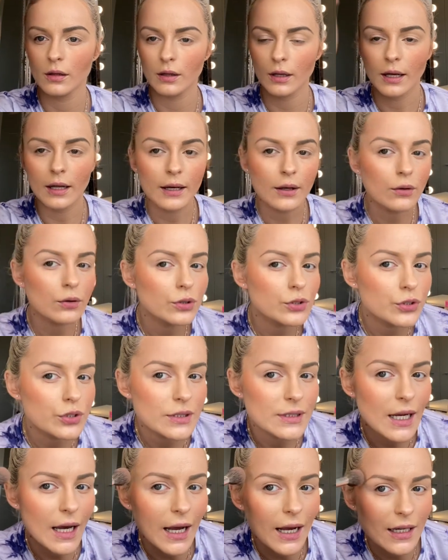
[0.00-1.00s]
And it will just
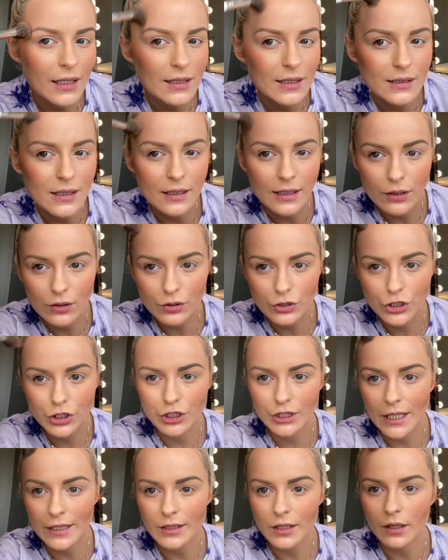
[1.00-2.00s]
act as a little
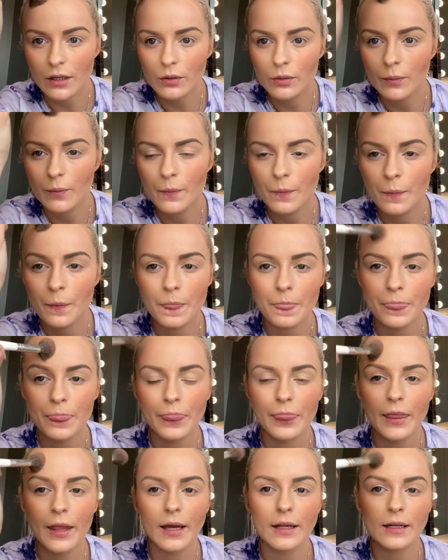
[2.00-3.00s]
shadow
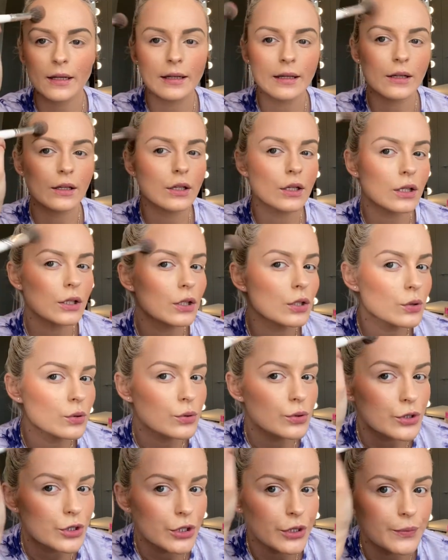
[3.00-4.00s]
and a little
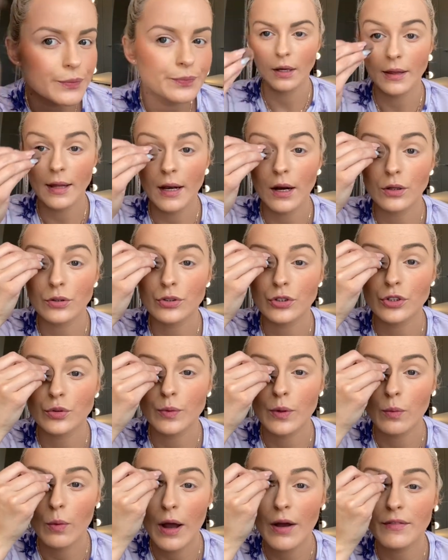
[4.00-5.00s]
illusion. And then I'll just,
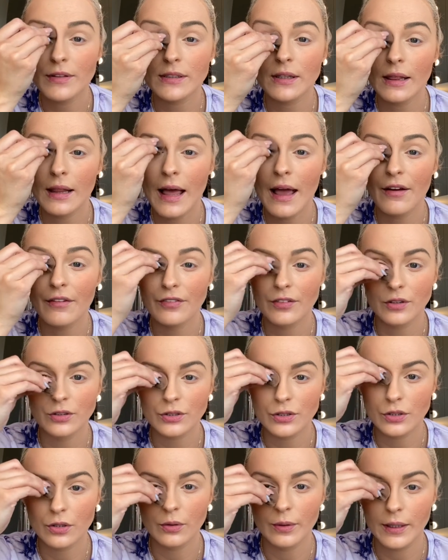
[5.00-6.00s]
with whatever's left, I'll
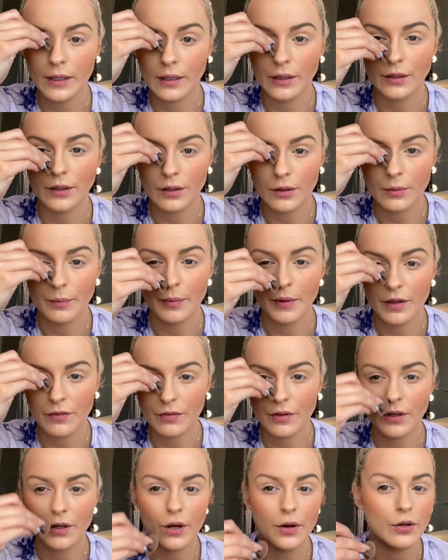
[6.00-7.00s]
just quickly do a bit of
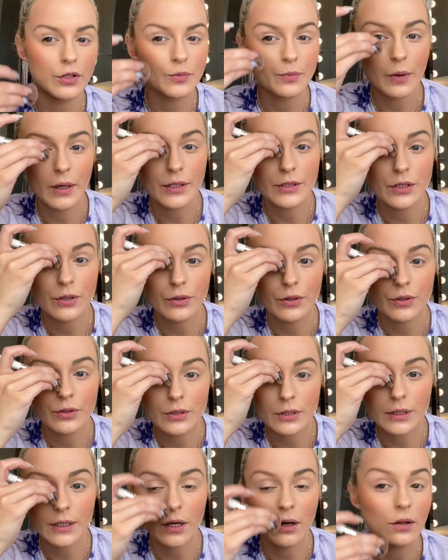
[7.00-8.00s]
the nose, but I don't
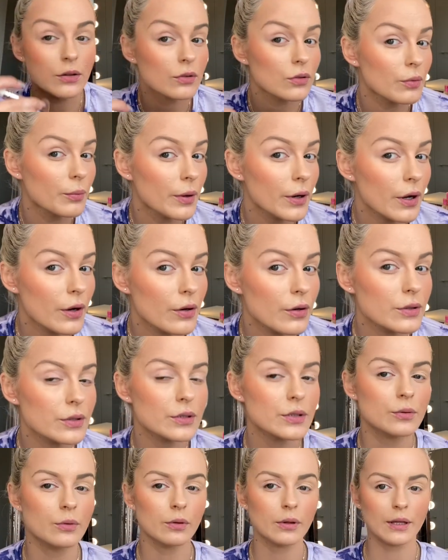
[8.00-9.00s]
usually contour my nose,
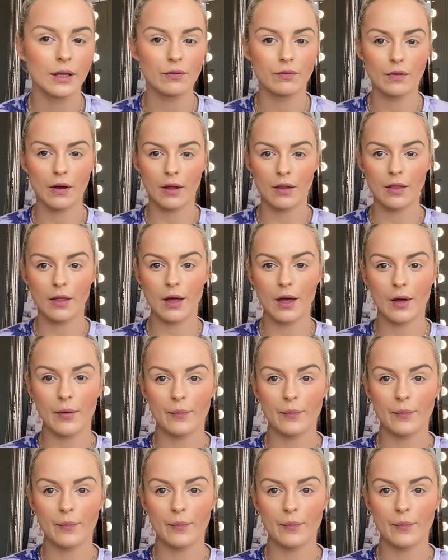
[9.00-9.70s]
so I'll leave that there.